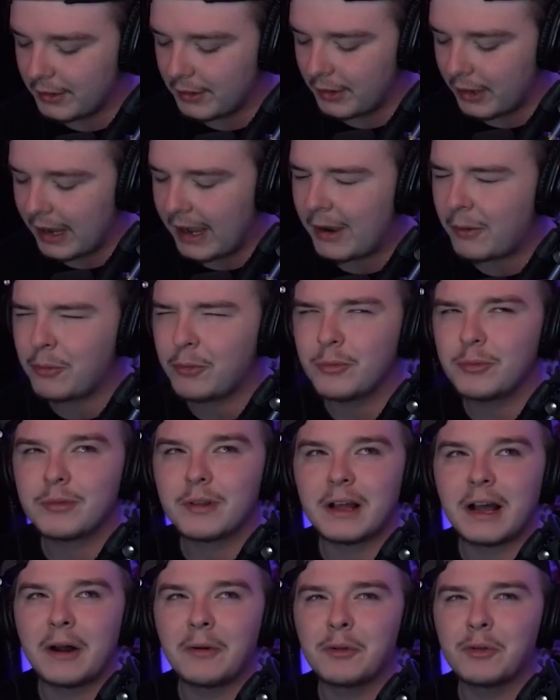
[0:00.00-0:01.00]
How
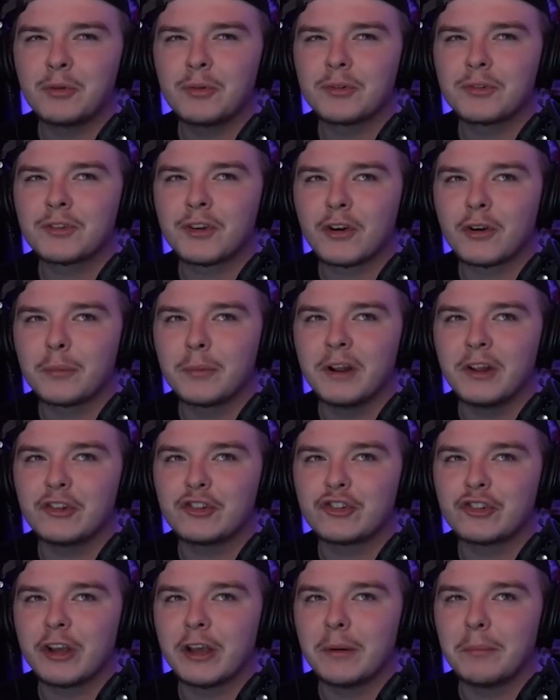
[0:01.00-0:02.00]
do you determine a
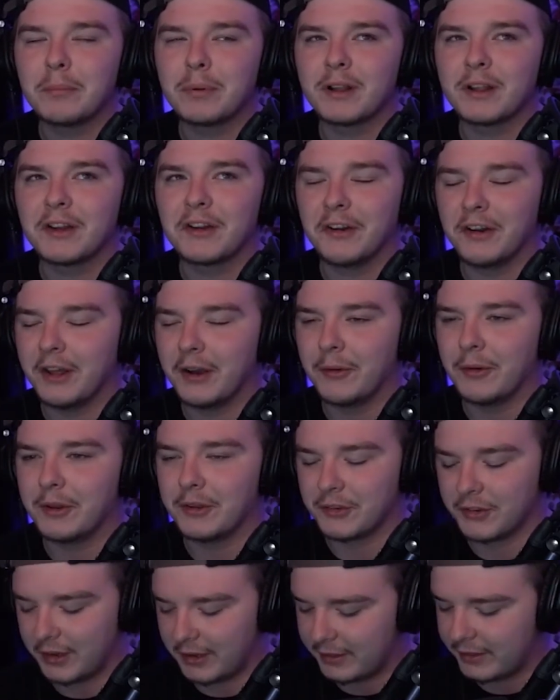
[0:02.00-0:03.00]
champ player
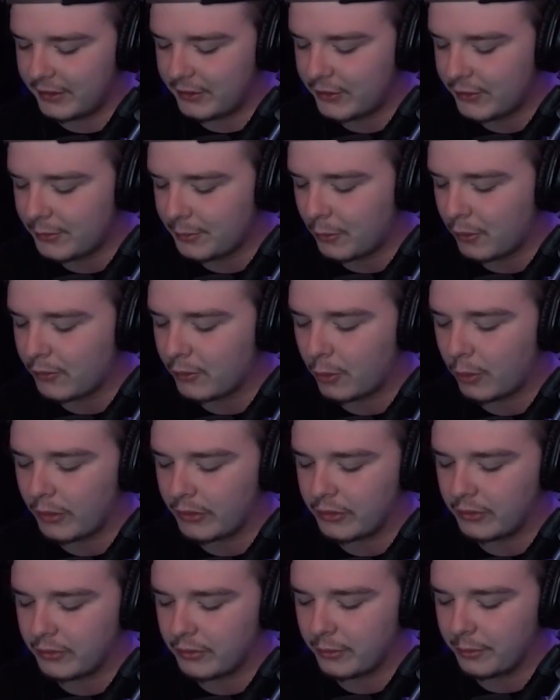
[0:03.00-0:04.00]
nowadays? Like, this is more of a
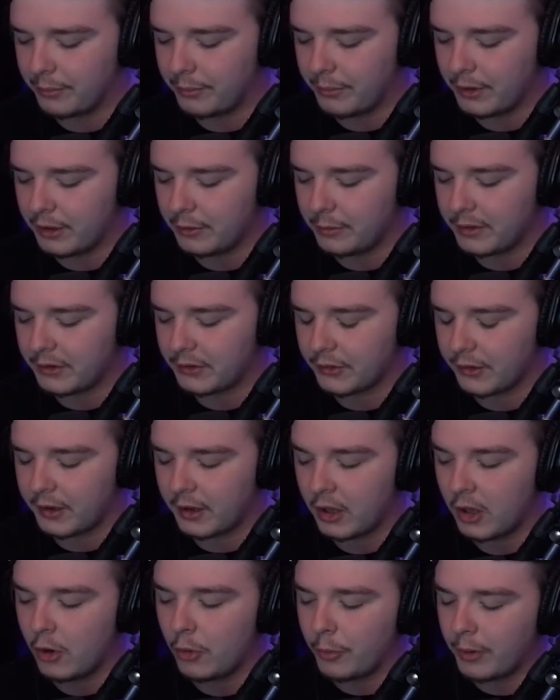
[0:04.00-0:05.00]
question for me because like
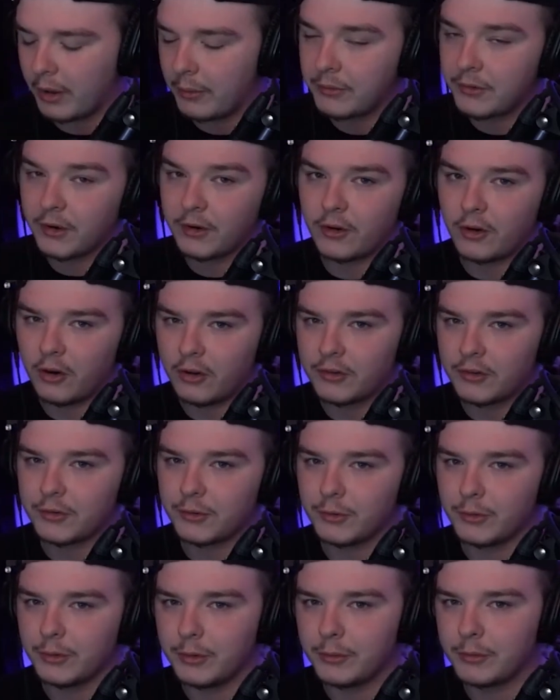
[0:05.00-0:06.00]
when I was on
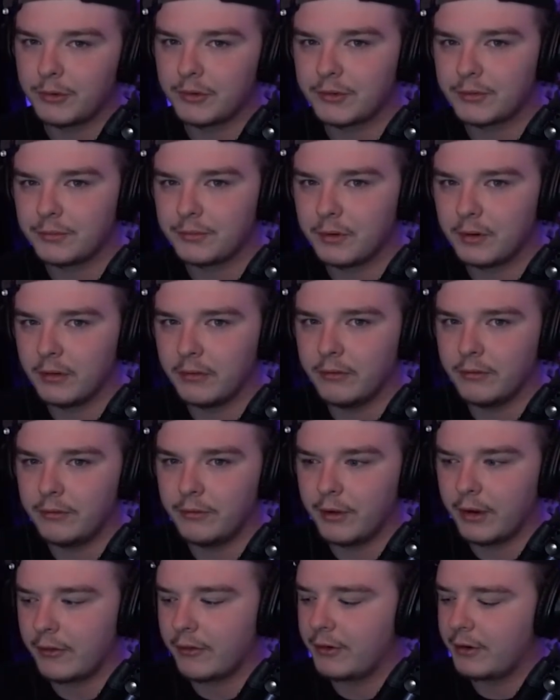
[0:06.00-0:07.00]
console, it was a
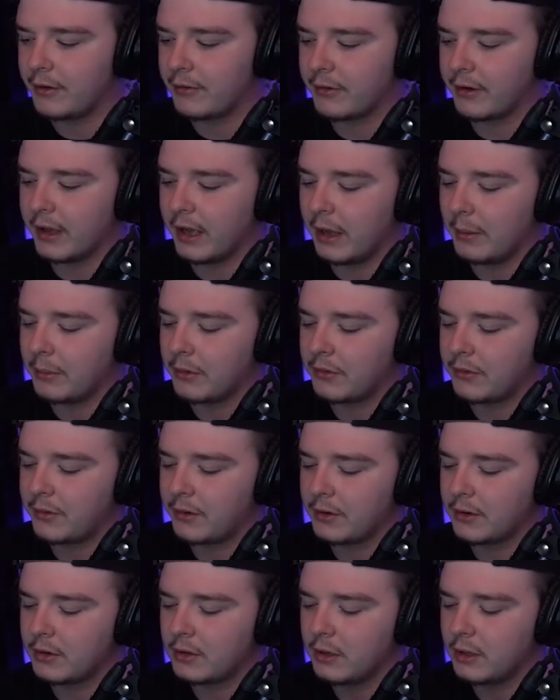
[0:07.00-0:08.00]
very different
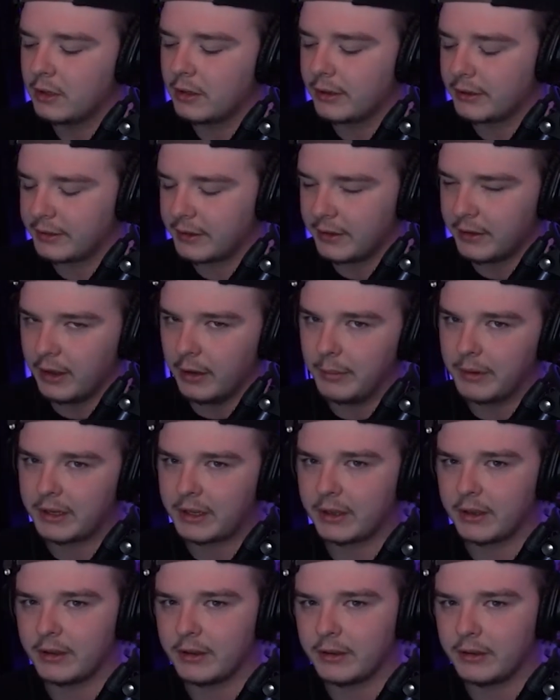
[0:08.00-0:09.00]
atmosphere. Like the
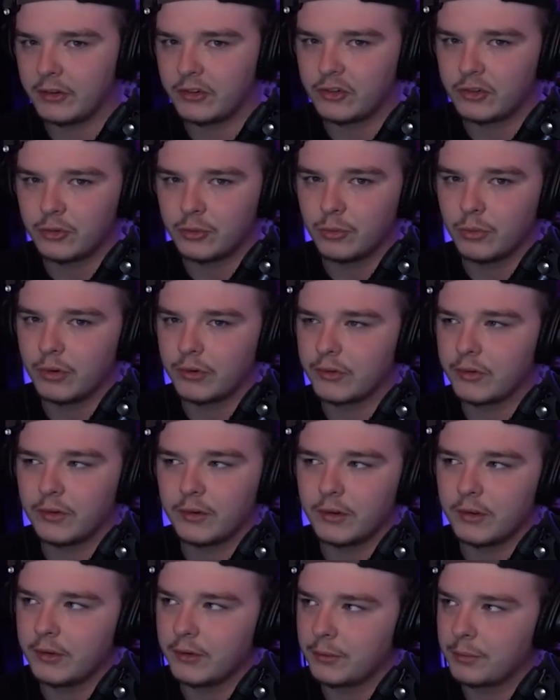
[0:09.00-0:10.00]
MNK issue wasn't
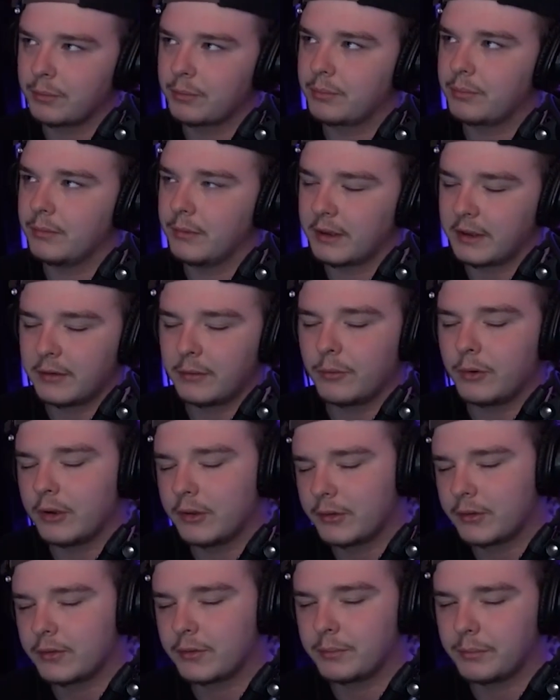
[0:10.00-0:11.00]
as like, it
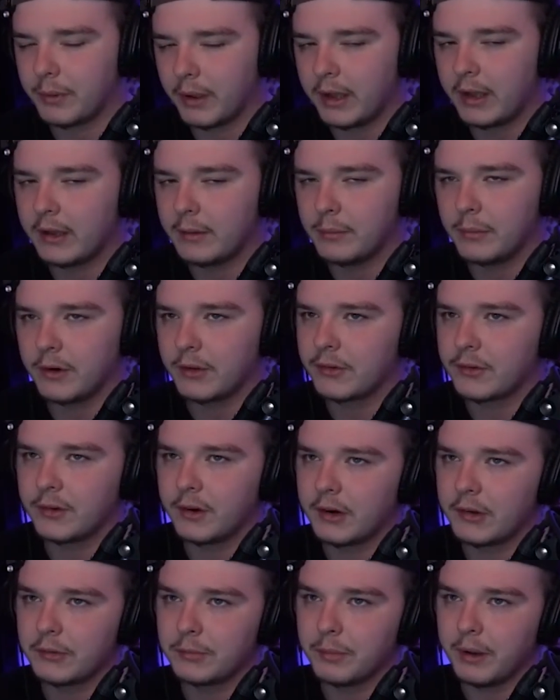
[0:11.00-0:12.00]
was bad, but it's not
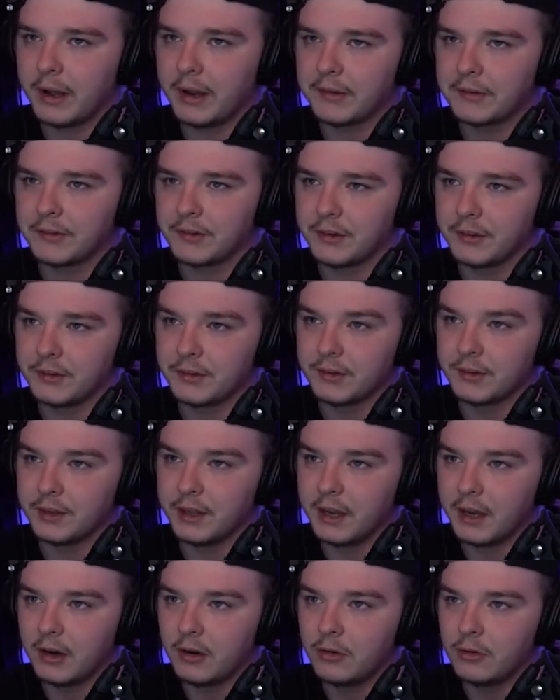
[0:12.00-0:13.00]
as bad as it is
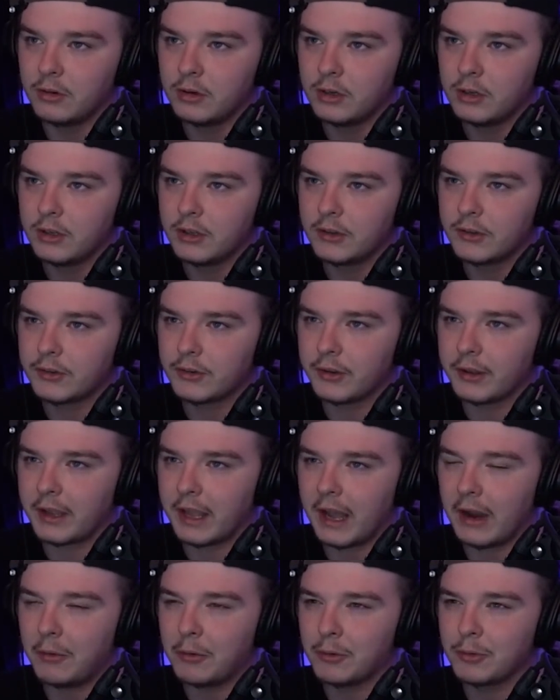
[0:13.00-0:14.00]
now. So like,
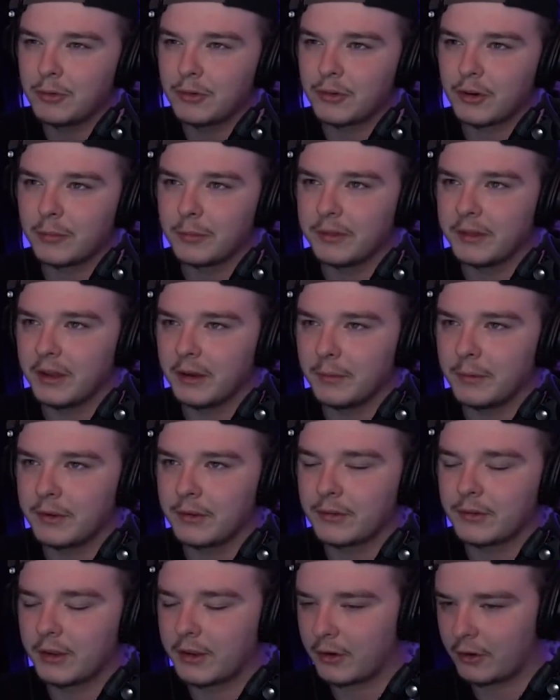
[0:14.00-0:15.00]
how do you determine that?
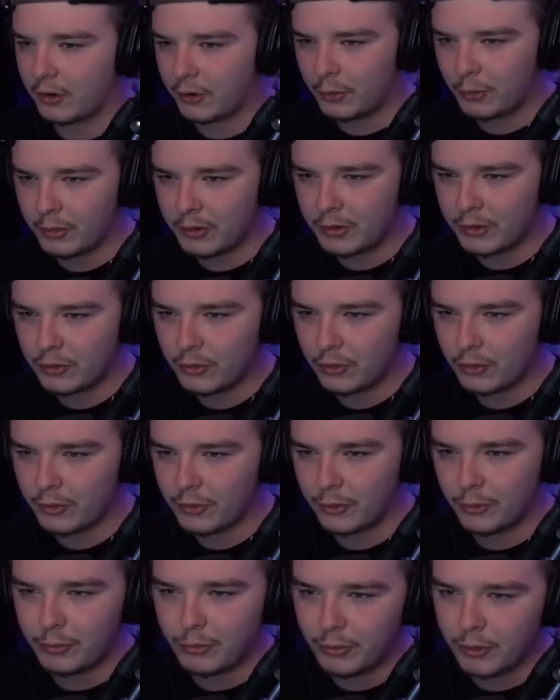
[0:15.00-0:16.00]
Because like, are you on controller or
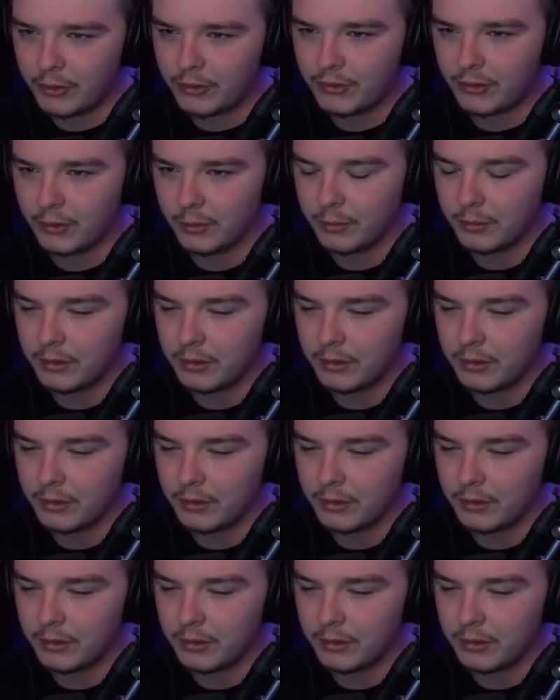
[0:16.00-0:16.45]
you Zim?